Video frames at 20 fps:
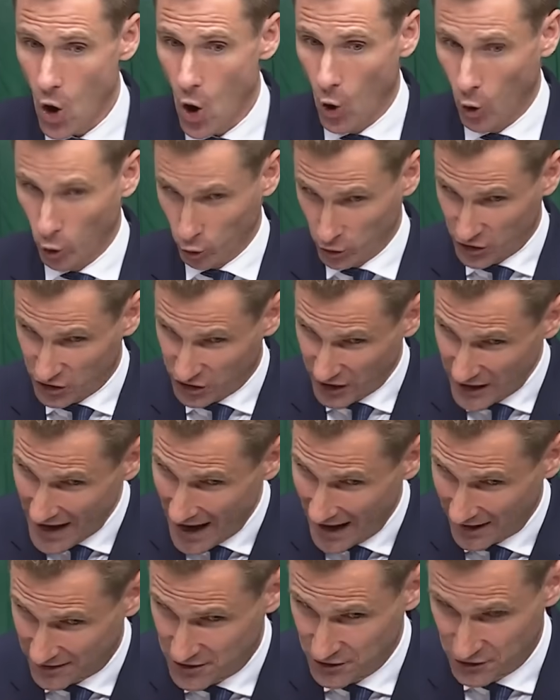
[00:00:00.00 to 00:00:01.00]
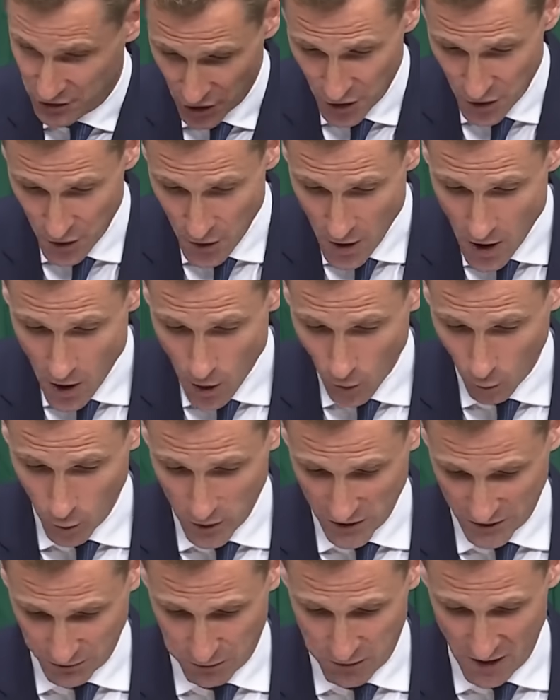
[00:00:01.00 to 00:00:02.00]
All she had to do
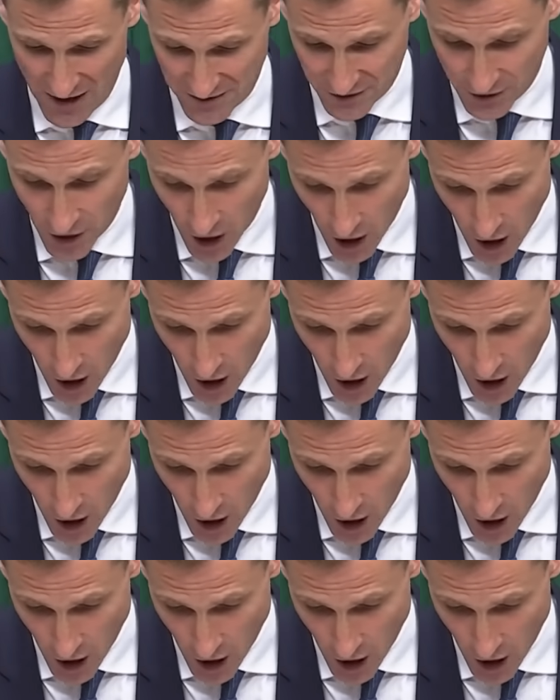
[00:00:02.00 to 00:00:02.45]
was press